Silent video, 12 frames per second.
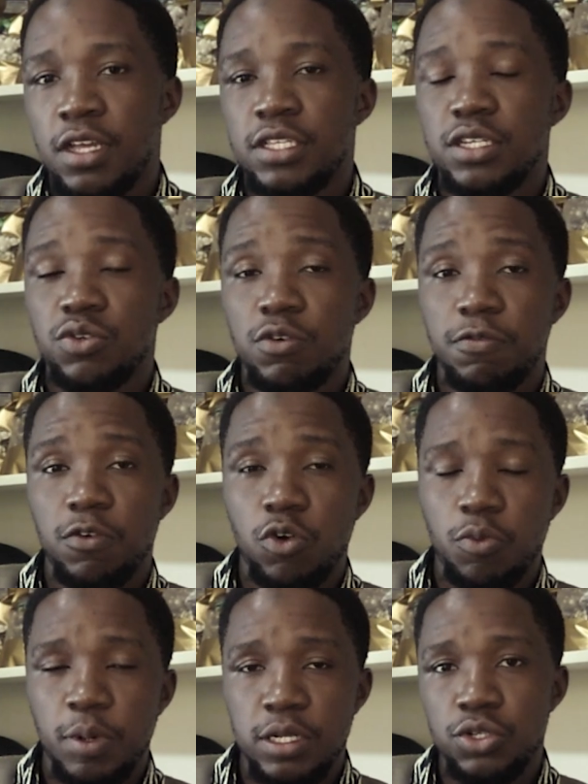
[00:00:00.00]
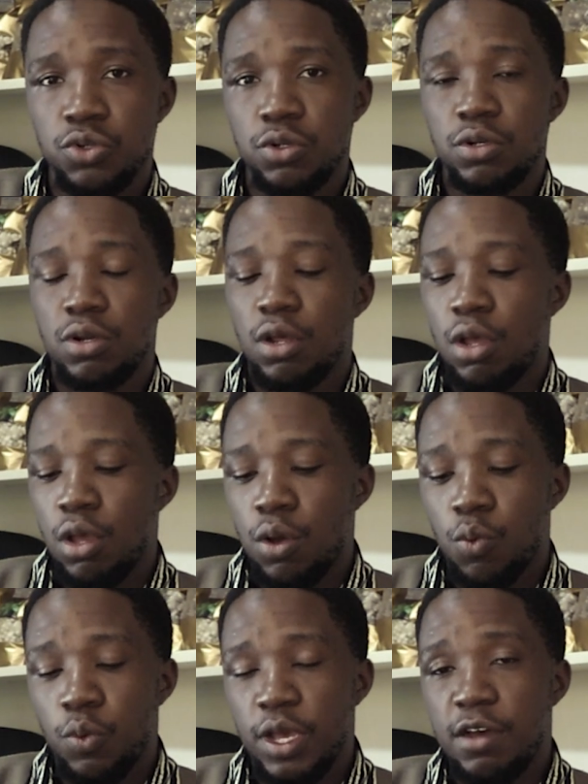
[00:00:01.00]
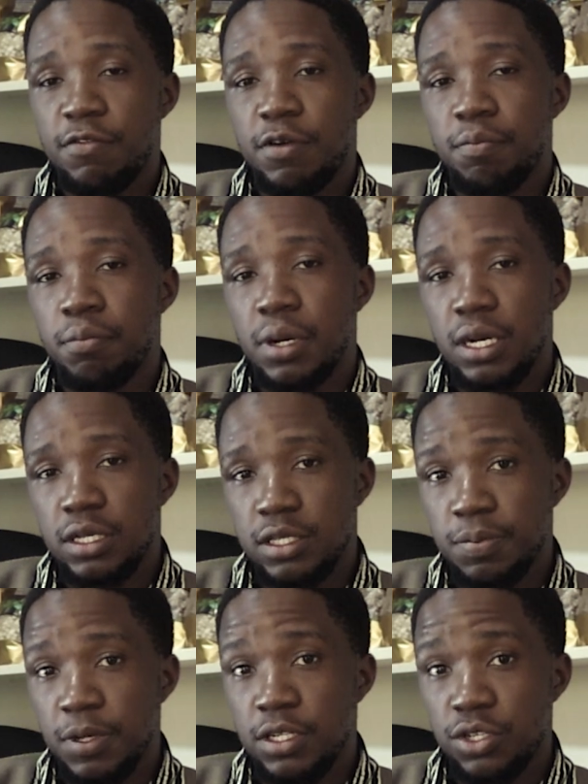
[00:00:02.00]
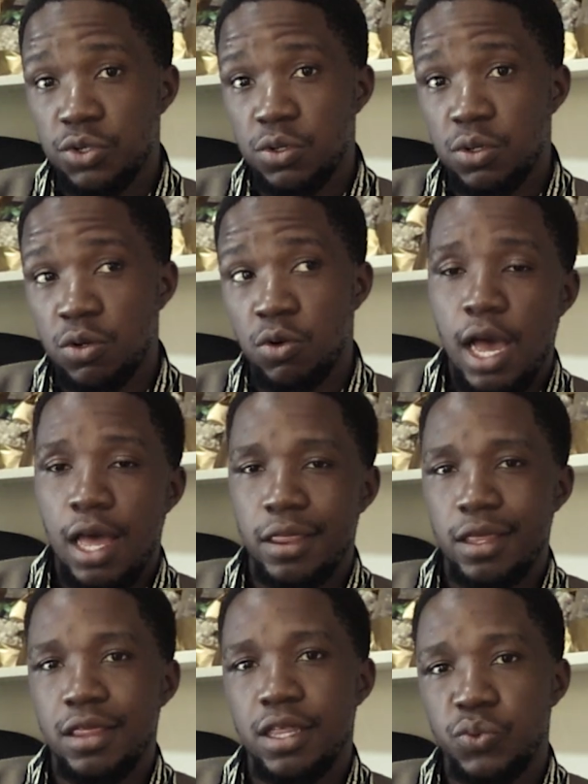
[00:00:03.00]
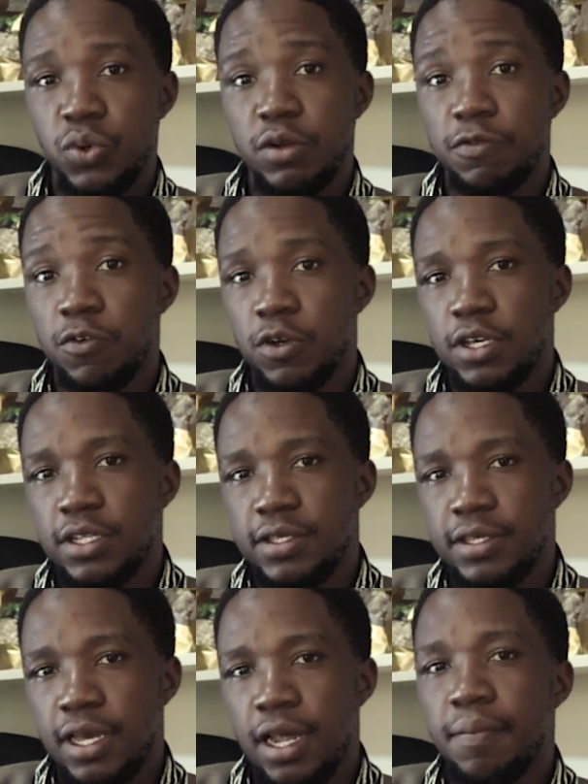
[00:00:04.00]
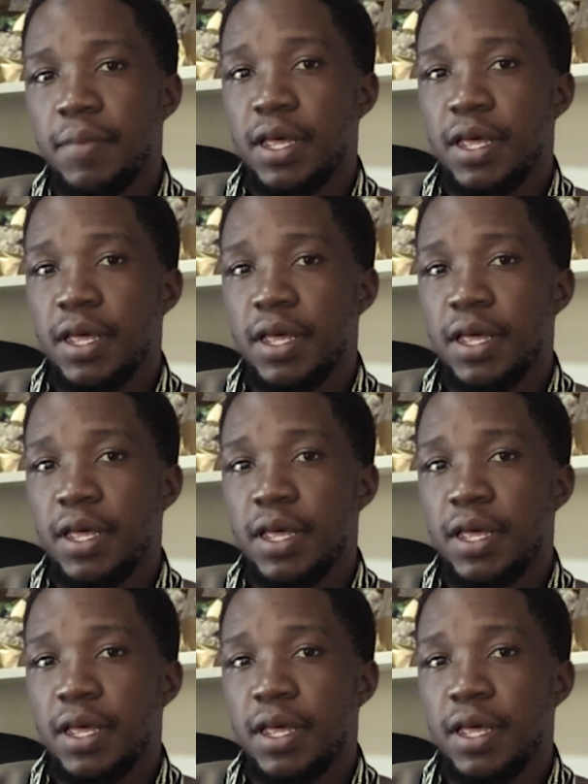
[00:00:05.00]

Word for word: a general flock partition, we have a bucks partition and then that one for kids and